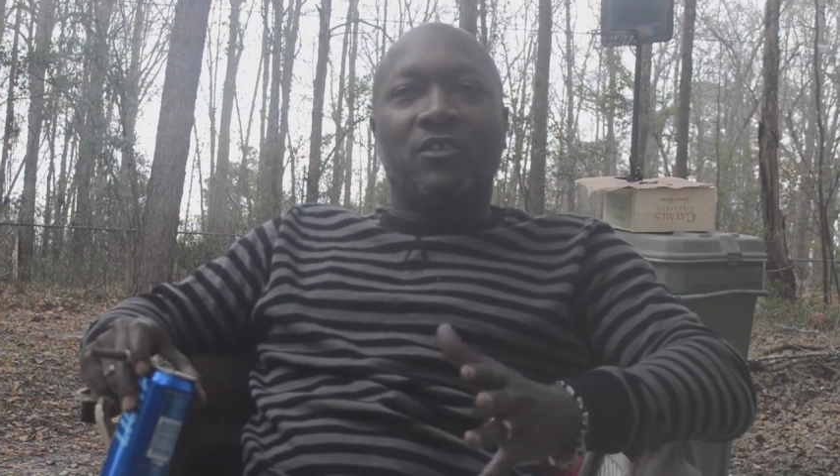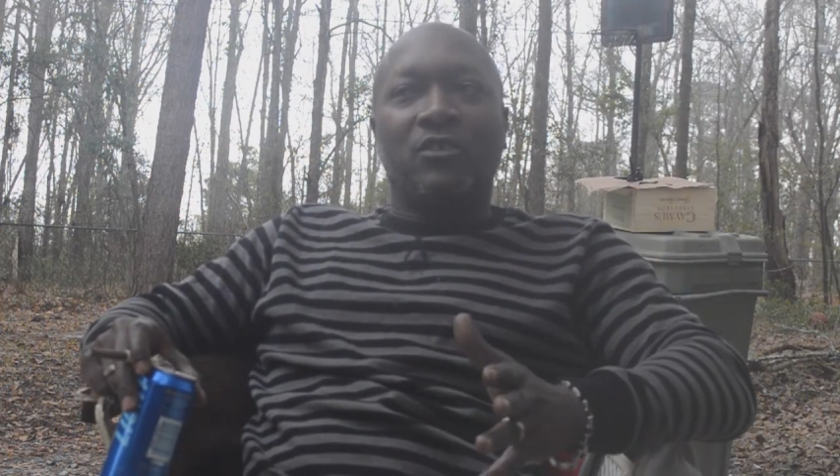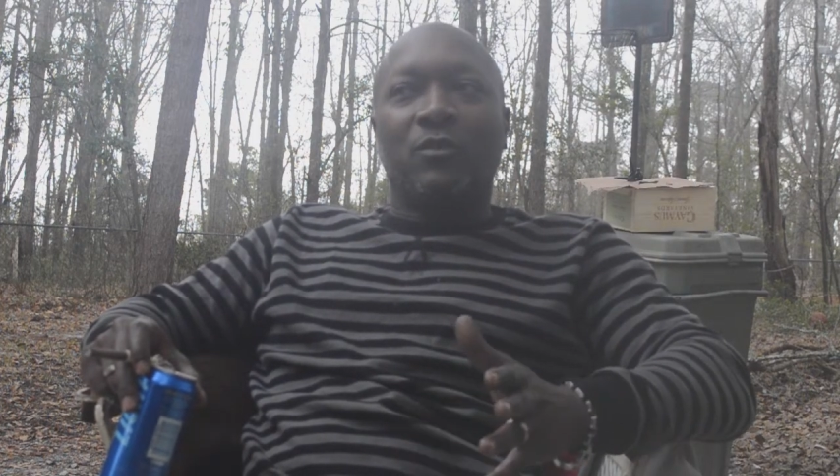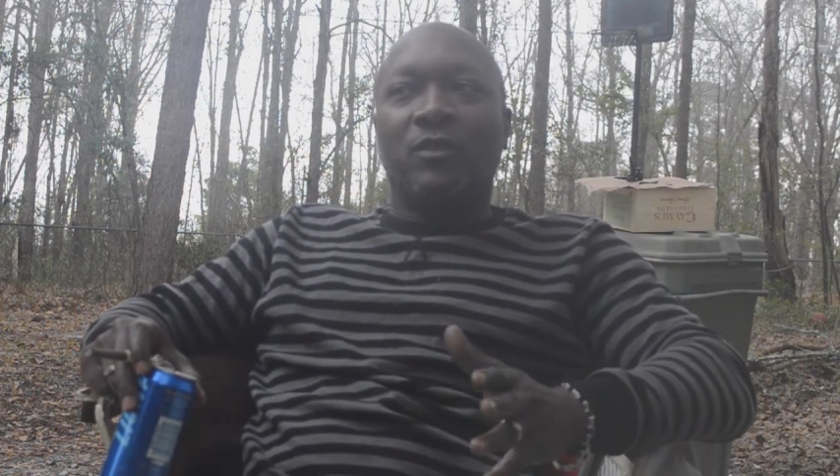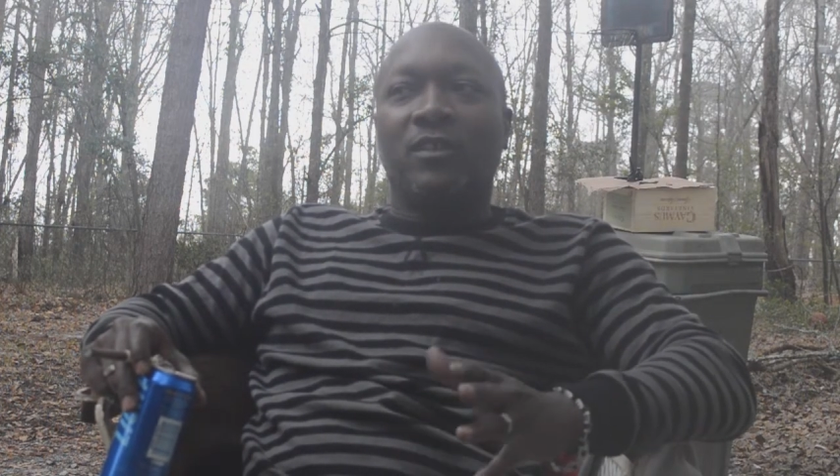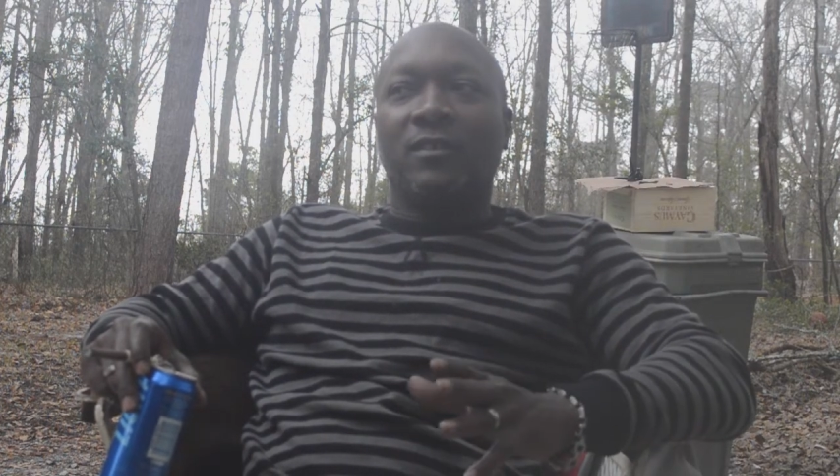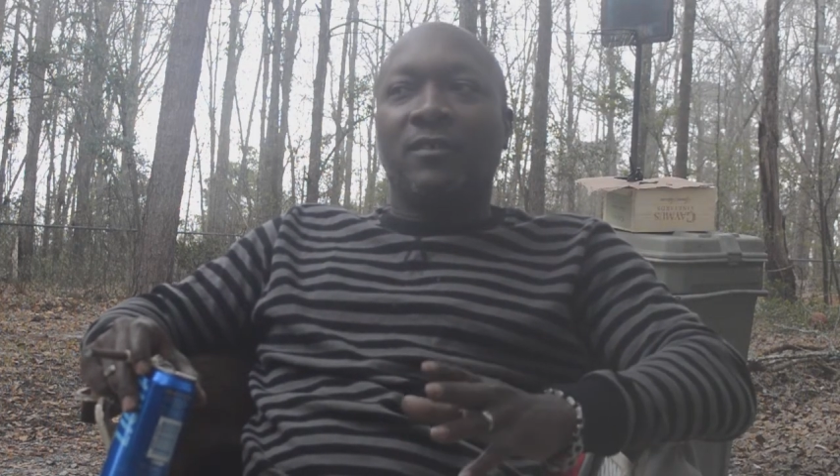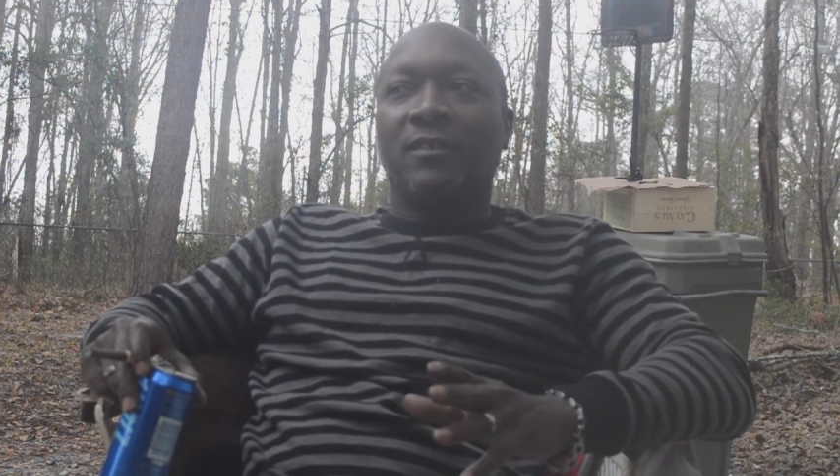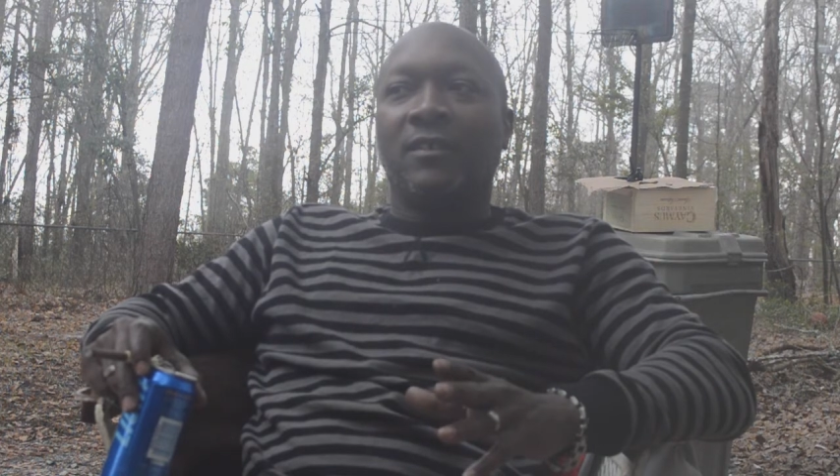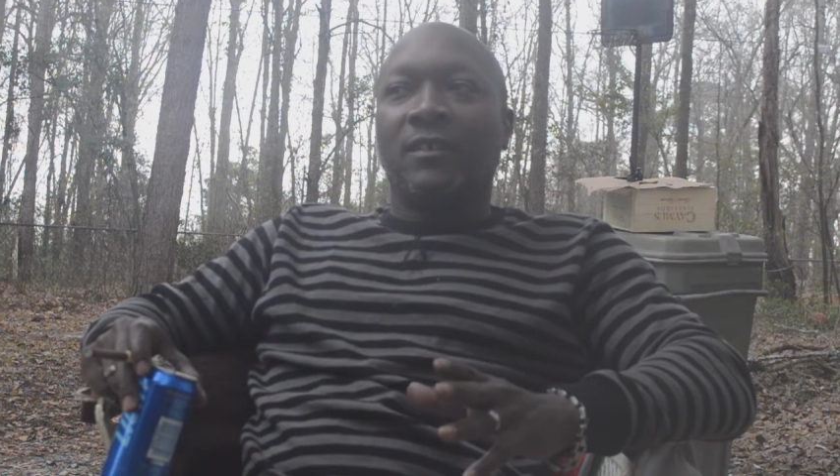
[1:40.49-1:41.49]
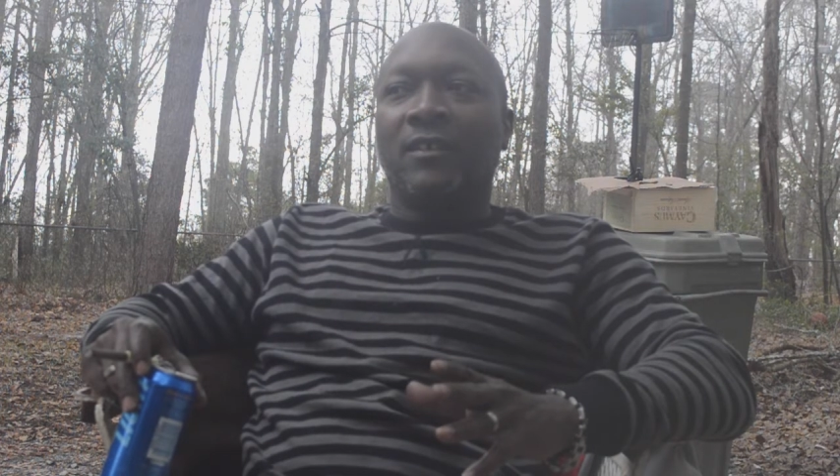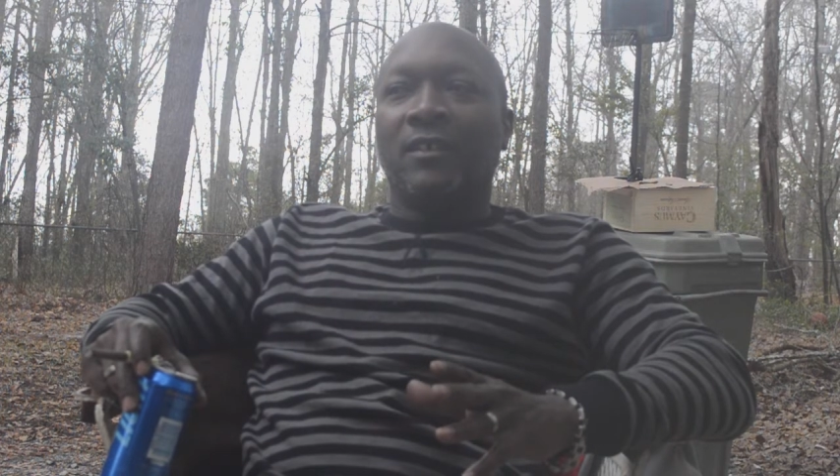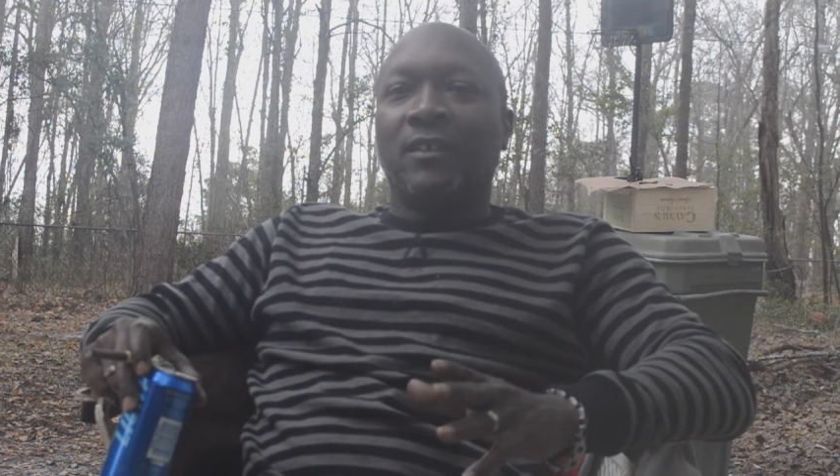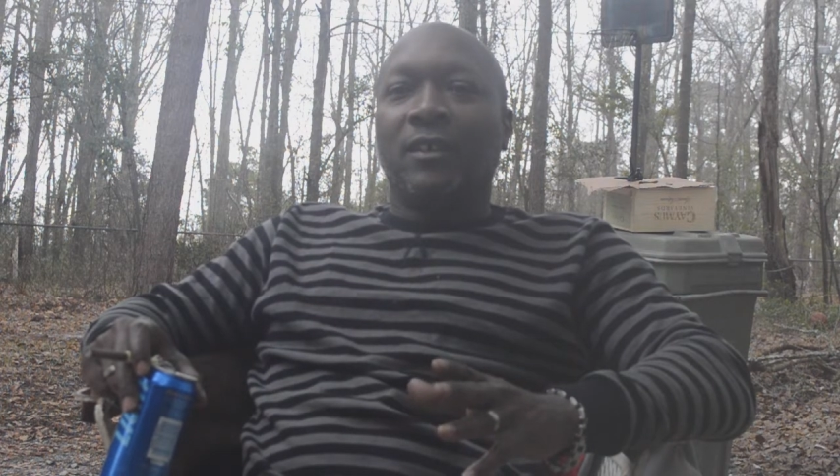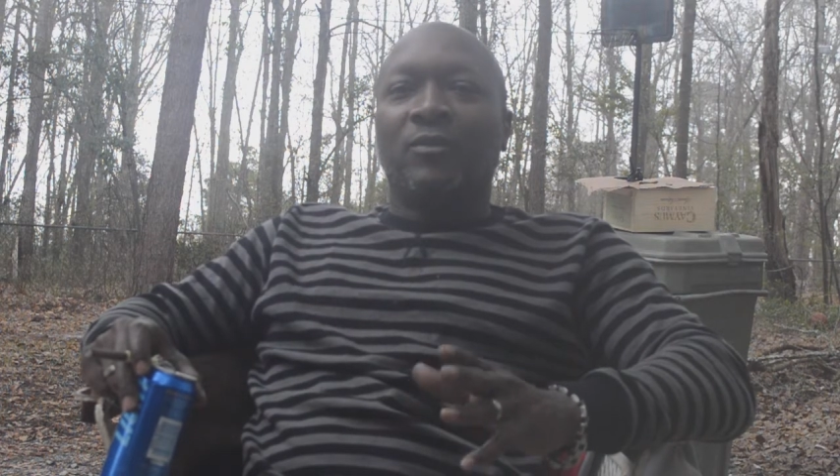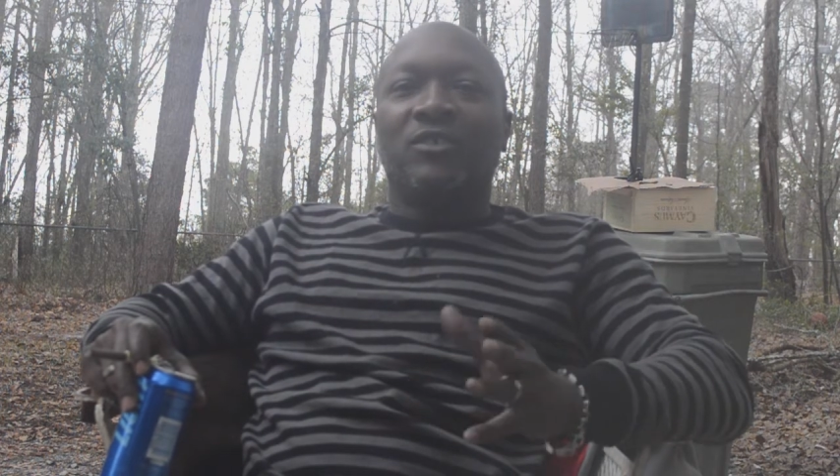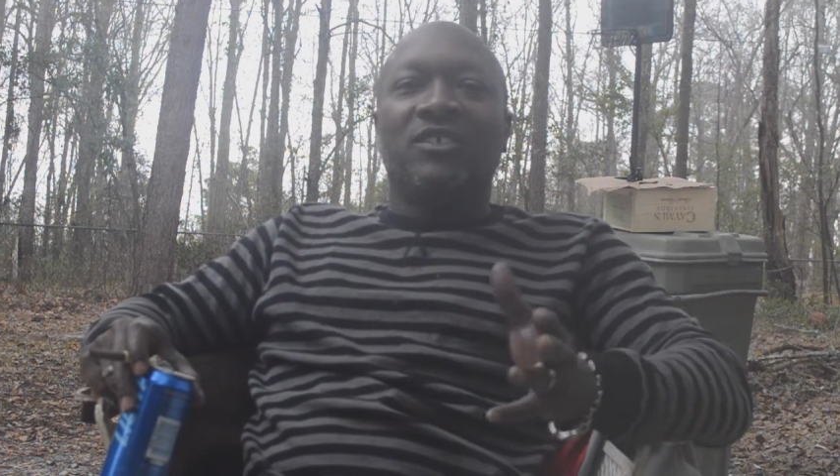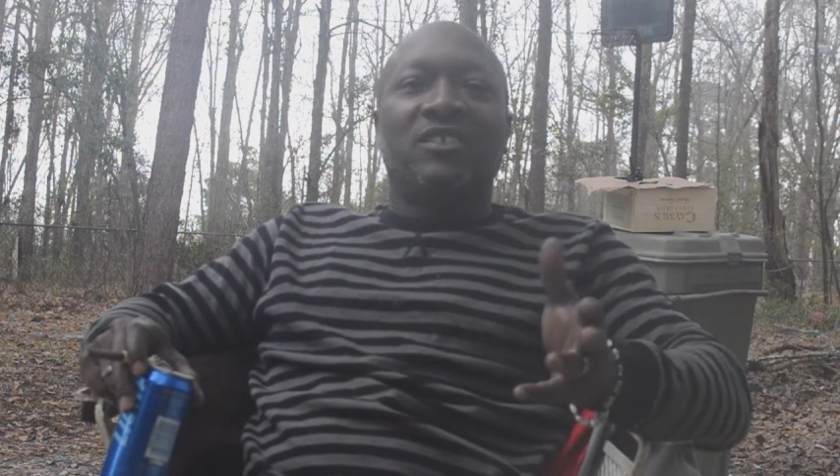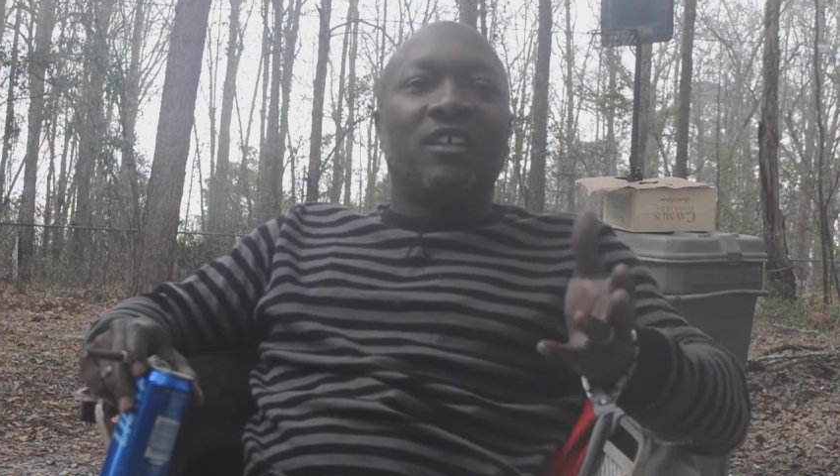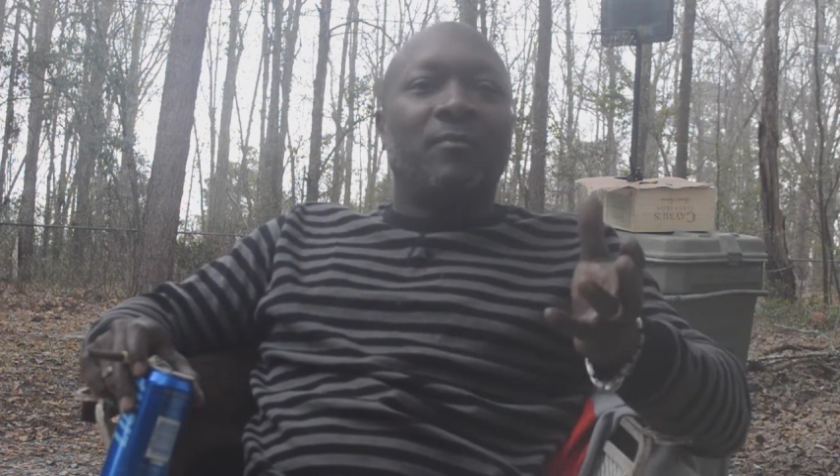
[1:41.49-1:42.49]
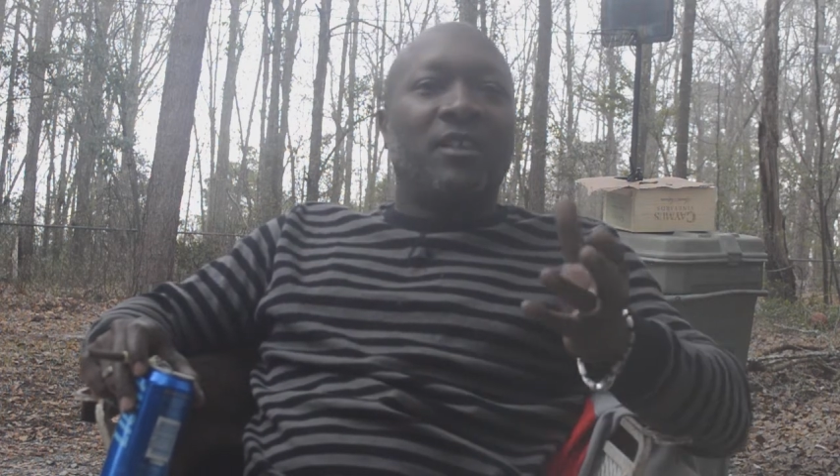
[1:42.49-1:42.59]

to it, it was just something